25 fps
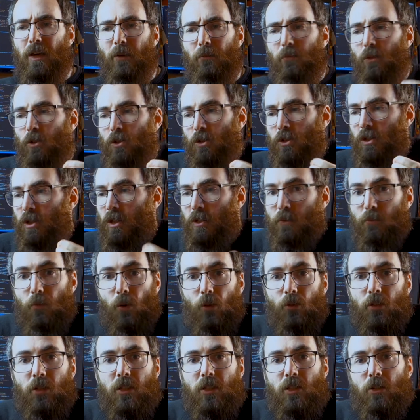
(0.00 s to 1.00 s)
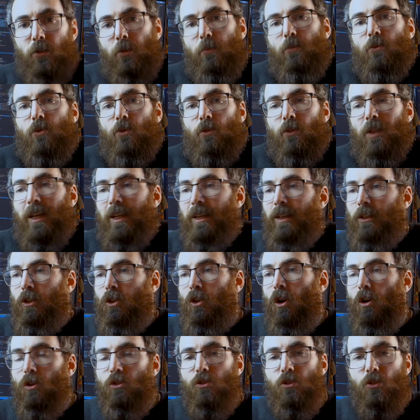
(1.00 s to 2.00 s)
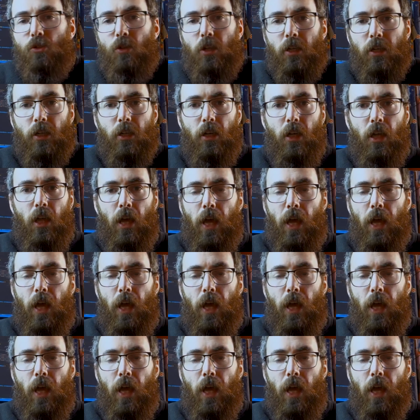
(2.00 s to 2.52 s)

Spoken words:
But just a small description, like a doc string.